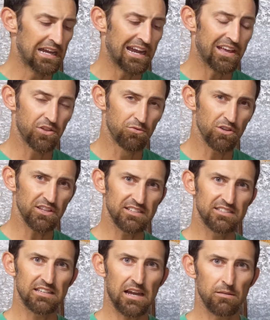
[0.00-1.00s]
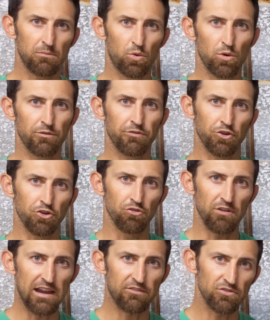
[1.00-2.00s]
And they're really designed more for
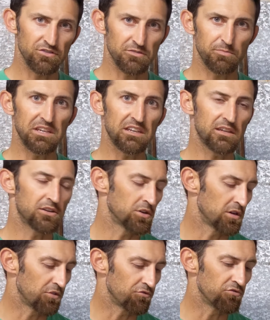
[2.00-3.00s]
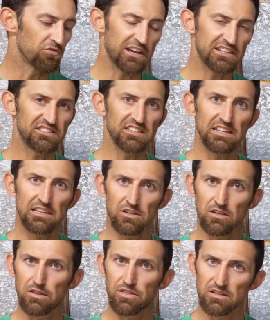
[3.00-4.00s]
gravel speed,
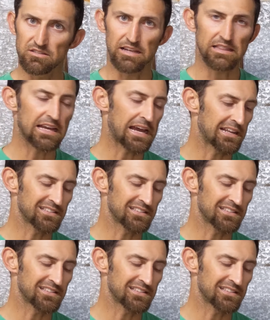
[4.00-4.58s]
racing, things like that.